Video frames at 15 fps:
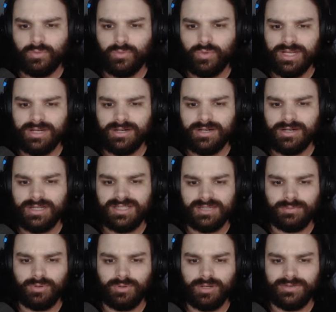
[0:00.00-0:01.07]
weird and
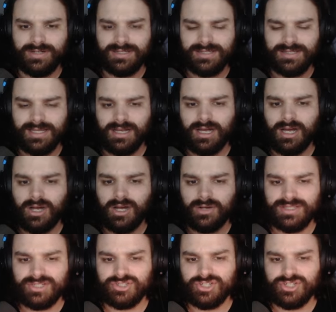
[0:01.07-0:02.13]
to the point where it's like,
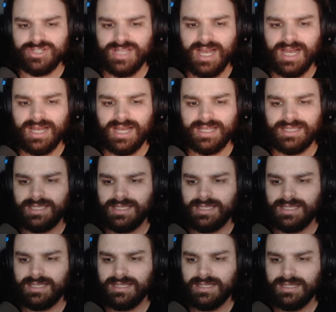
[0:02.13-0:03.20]
oh, this is just ha ha hee
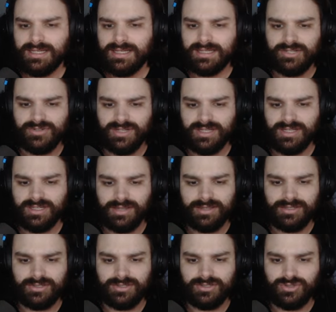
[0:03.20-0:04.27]
hee. There's really
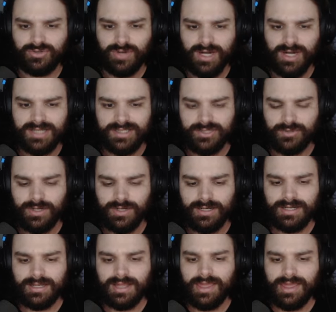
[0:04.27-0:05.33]
nothing too crazy to
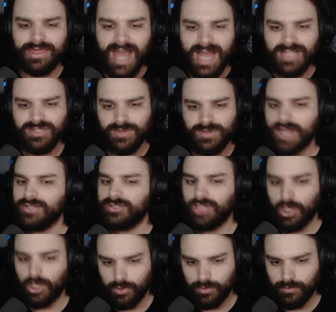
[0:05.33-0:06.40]
it. That's what I
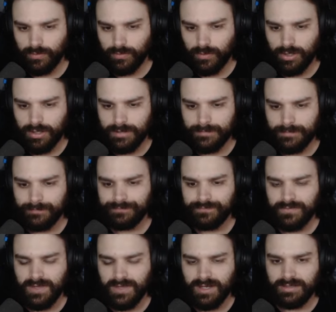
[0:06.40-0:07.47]
don't want.
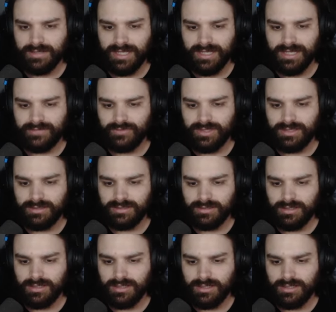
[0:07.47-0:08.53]
Like if we
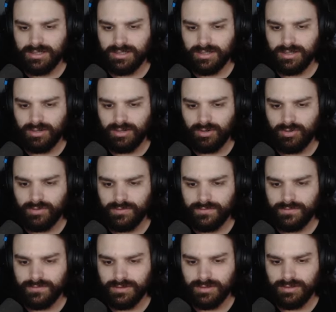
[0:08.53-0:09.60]
look
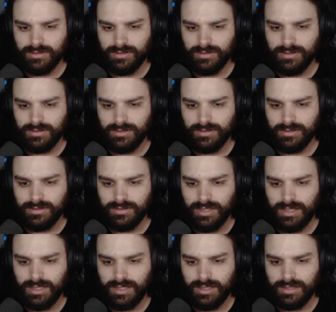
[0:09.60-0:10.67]
over
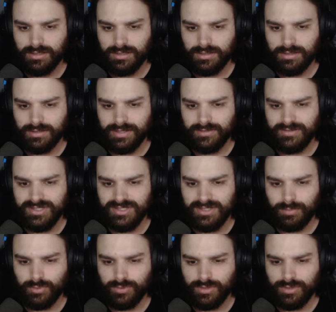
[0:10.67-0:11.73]
here, there was
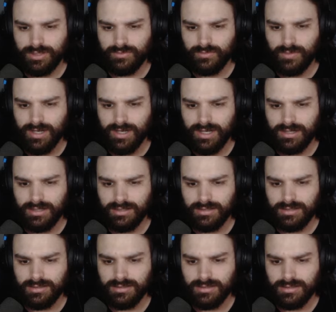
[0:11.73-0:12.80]
the point
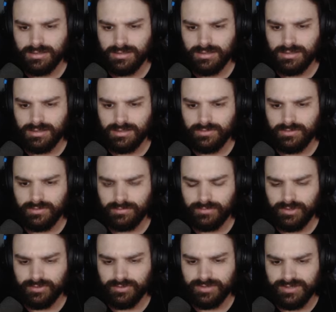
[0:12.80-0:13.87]
where I'm gonna
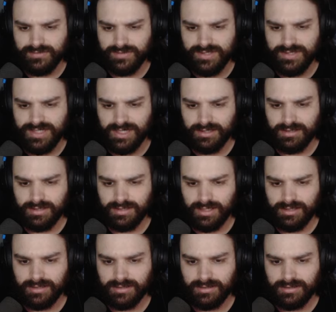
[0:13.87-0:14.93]
mute this for a second.
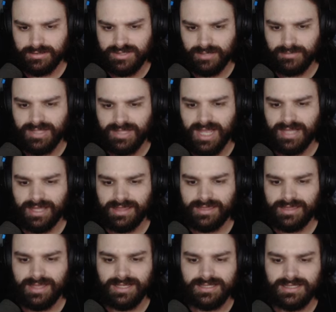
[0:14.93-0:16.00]
Like some yeah, like
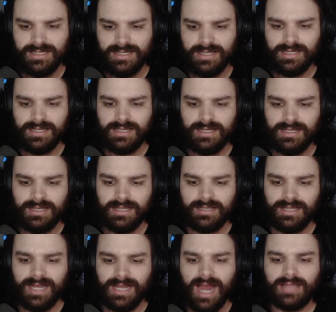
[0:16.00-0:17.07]
this.
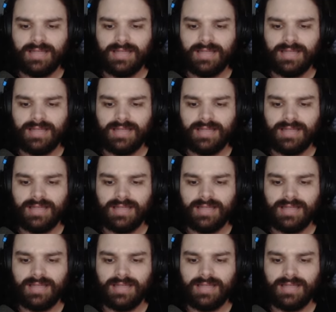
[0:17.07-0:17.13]
Like